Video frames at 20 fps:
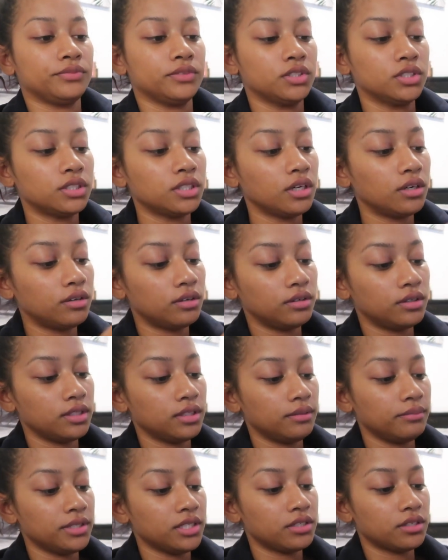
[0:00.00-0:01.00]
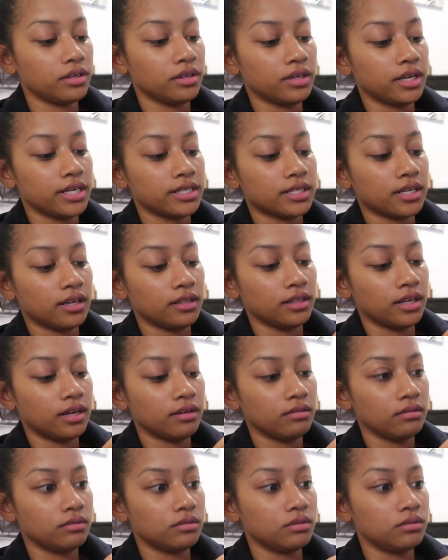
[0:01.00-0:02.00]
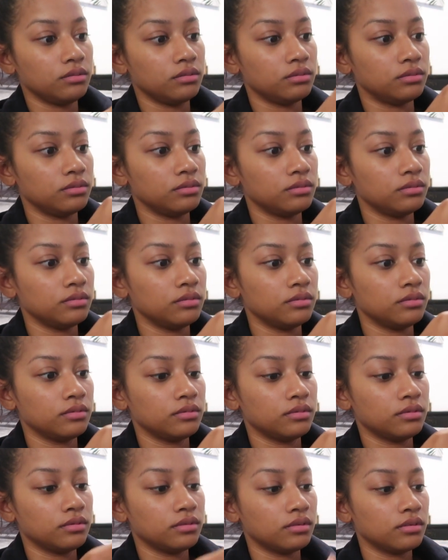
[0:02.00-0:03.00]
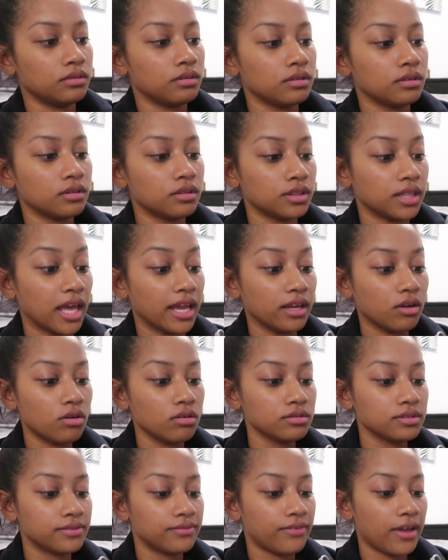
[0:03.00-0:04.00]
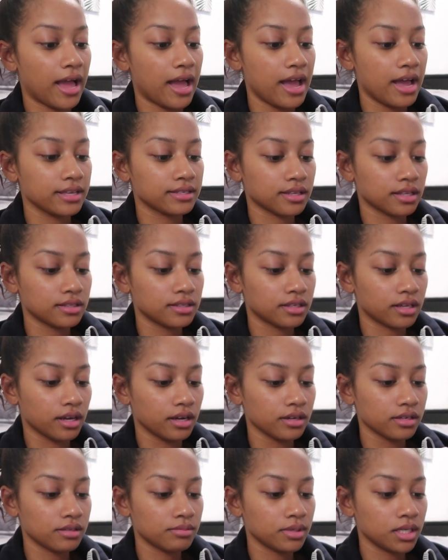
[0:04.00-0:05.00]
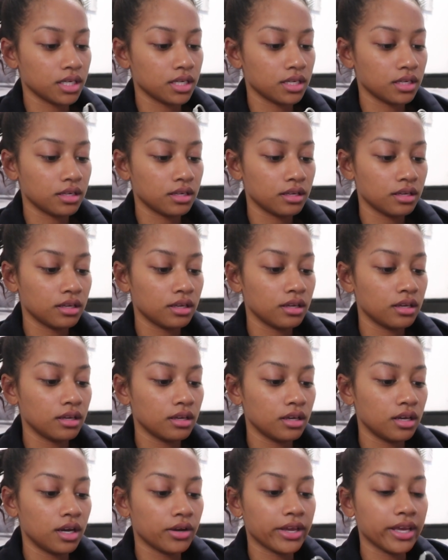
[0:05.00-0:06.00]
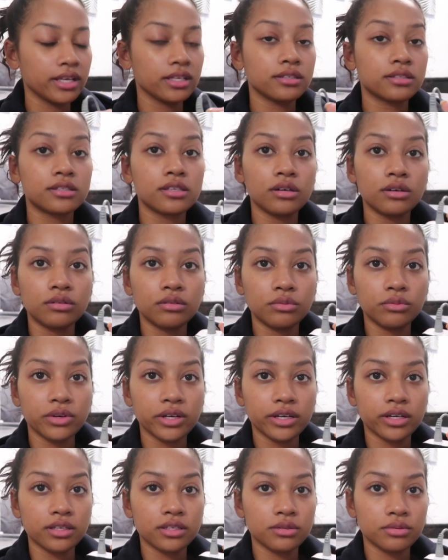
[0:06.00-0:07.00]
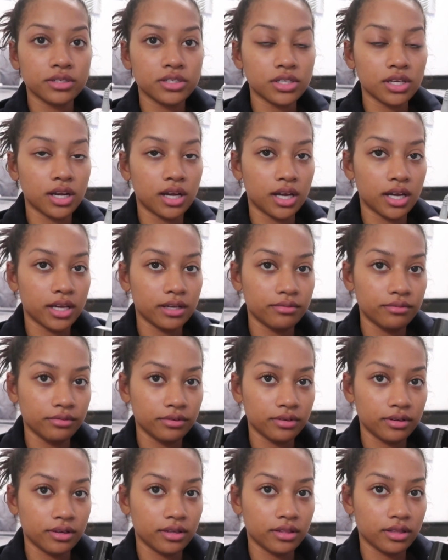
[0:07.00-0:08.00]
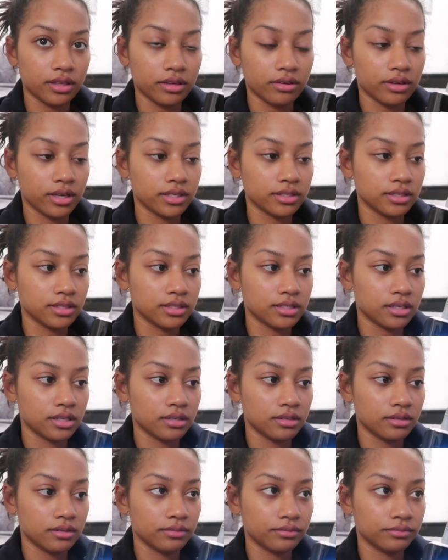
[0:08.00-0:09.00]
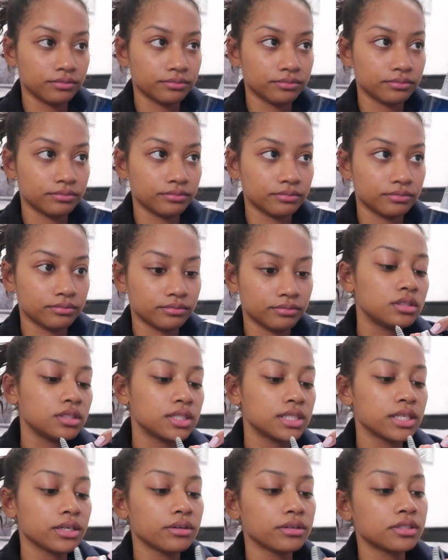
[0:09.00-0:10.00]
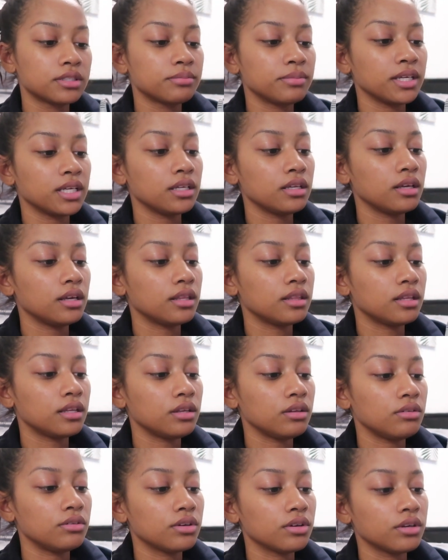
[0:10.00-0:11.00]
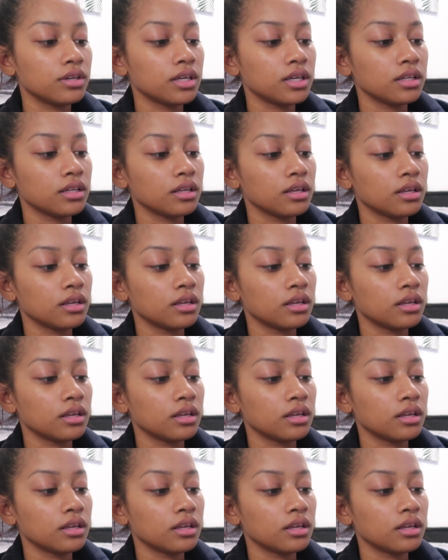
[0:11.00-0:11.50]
So let me show you guys how loud. Ooh, that goes fast. That scares me. Okay, so we're going to switch it on and let you guys listen. Zero speed and then you turn it